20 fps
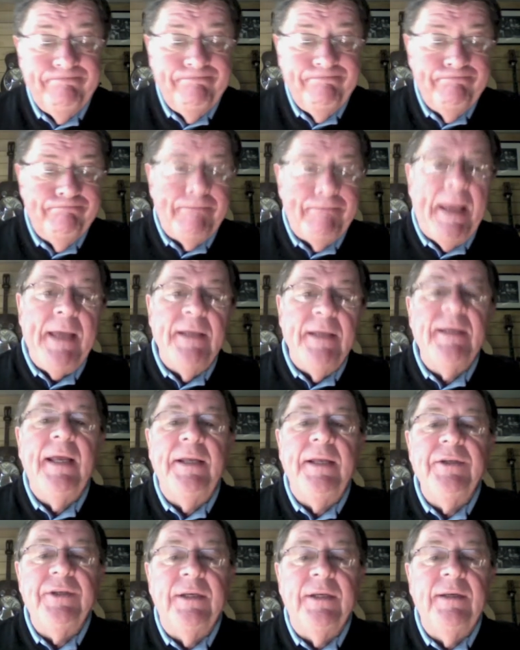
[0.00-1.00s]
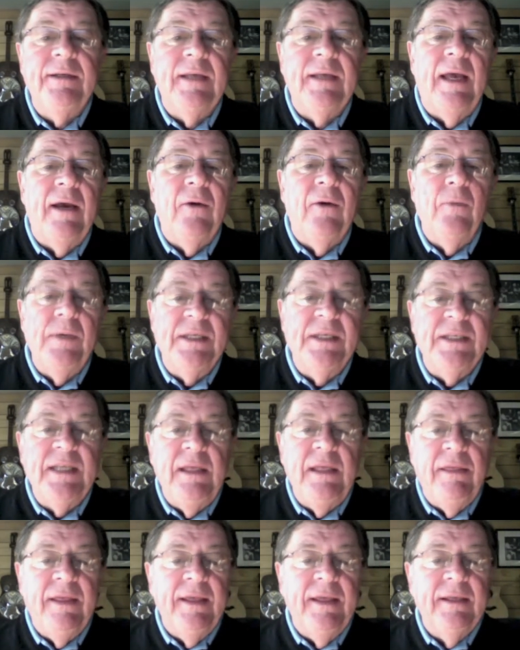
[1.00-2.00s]
pay attention to how we
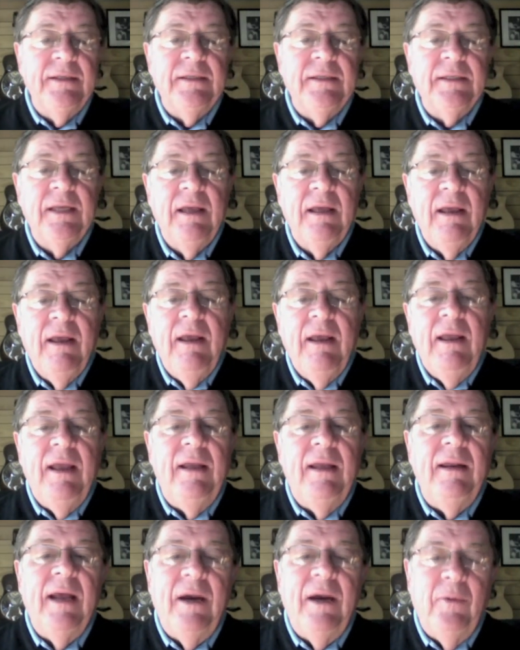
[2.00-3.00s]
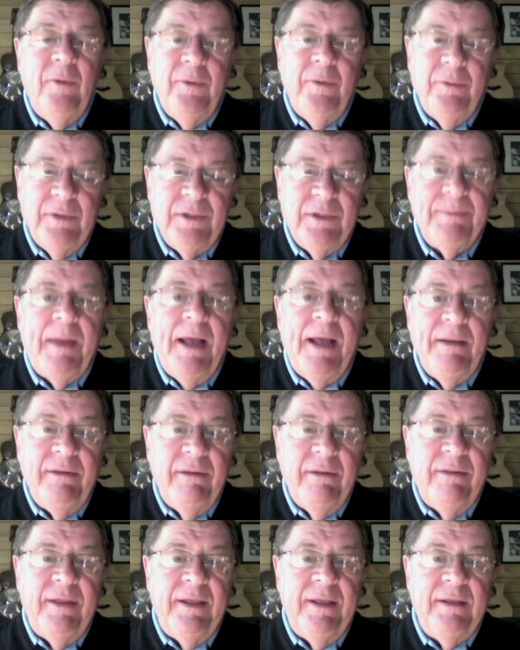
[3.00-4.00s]
see things and how we respond
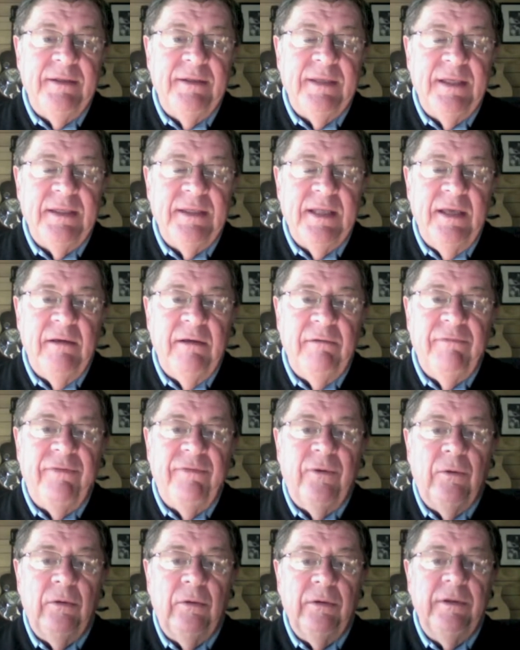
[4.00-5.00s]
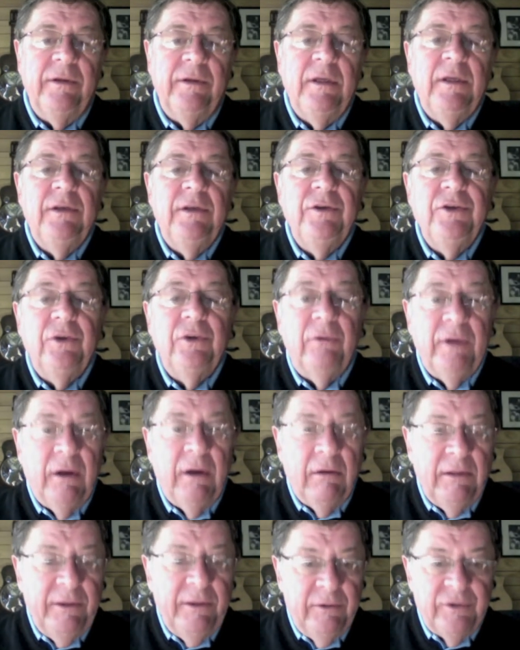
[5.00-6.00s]
to things as they unfold during
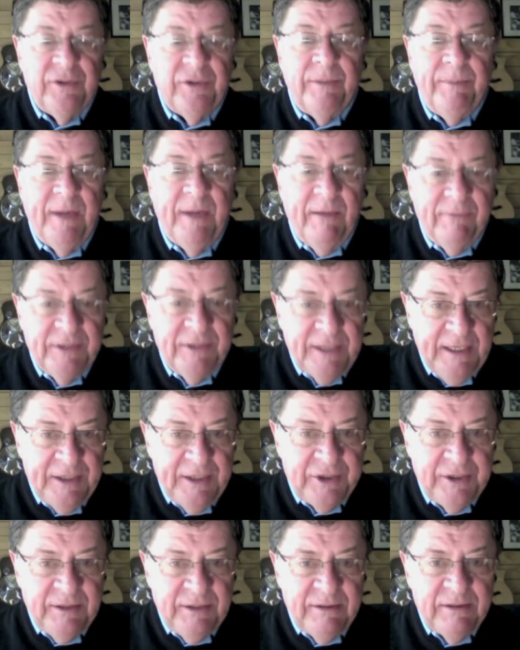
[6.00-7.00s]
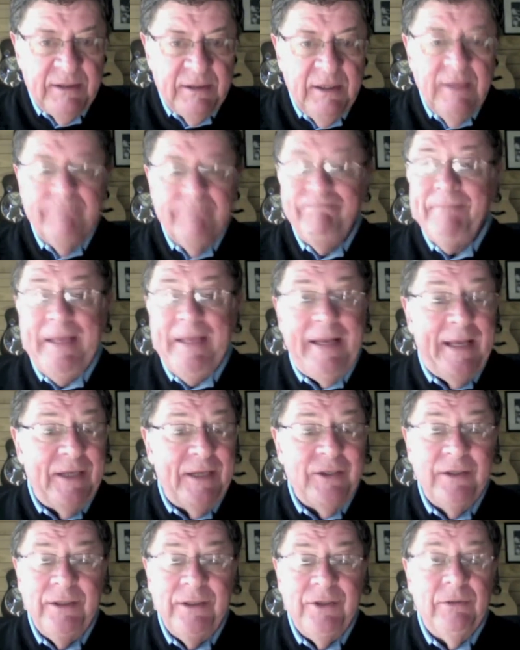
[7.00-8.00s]
our leadership conversations, and
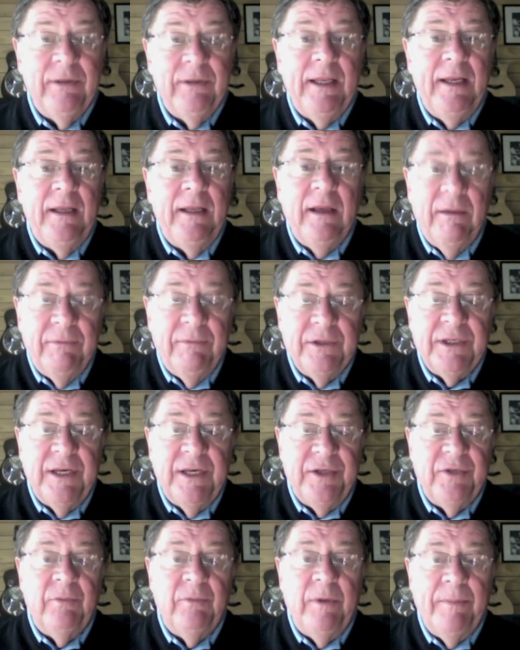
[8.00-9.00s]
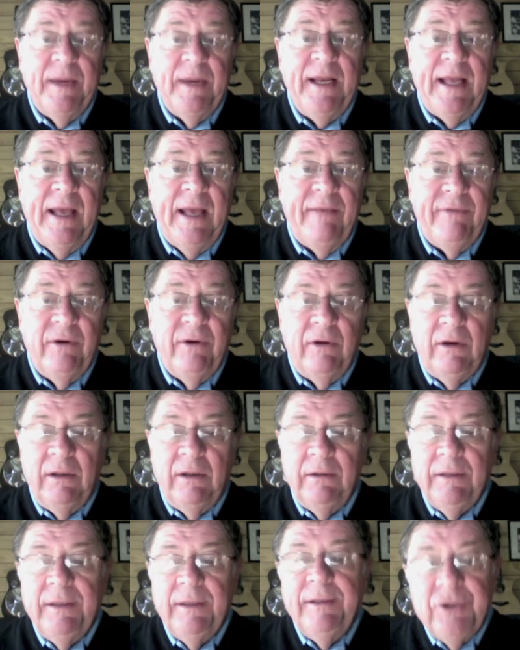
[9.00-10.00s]
actually during any conversation we might have at
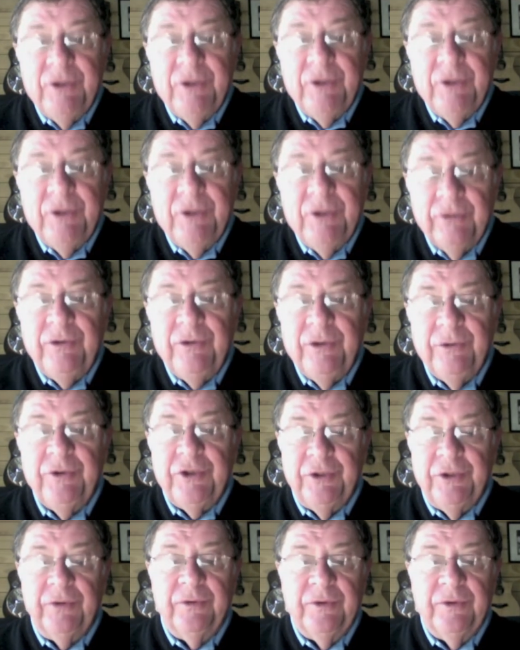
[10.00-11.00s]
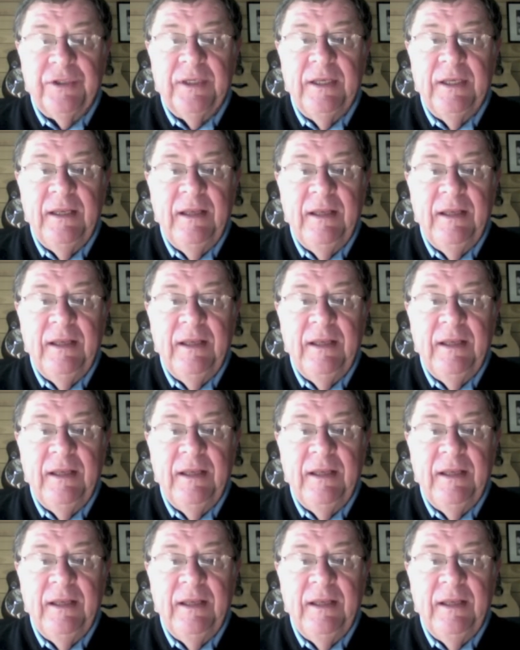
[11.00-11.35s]
all, should you choose.